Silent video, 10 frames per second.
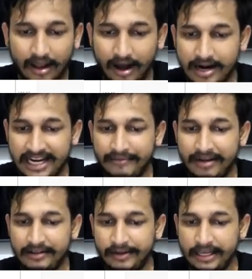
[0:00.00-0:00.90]
Earlier, when
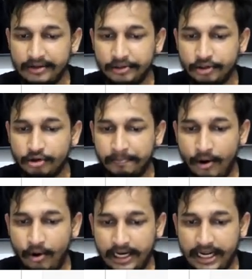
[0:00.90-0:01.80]
we used to pay
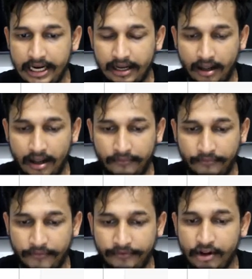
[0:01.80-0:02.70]
only
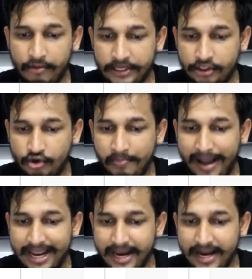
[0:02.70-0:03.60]
50 rupees to
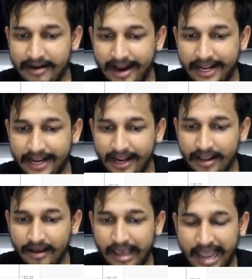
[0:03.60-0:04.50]
buy intraday,
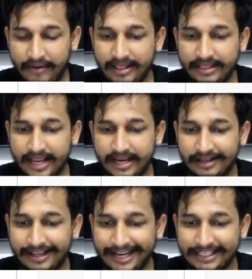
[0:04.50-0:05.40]
and when they
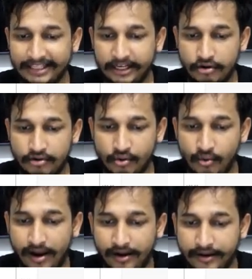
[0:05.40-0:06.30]
increased it to
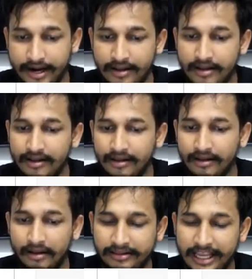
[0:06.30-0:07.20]
200,
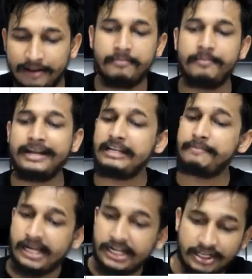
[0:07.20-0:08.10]
there were many
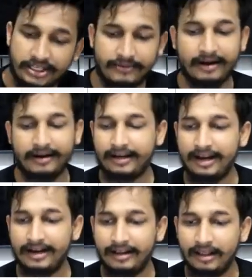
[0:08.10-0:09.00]
petitions were
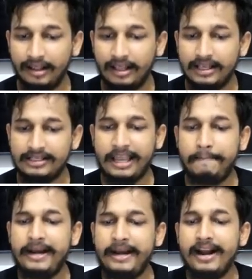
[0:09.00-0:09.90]
written.
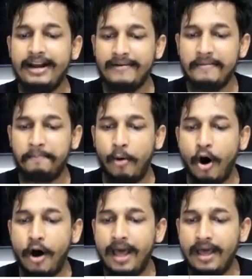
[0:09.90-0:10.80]
SEBI didn't even
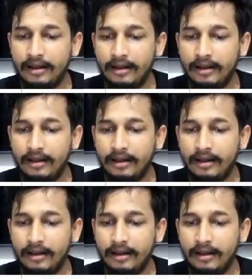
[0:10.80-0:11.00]
bother.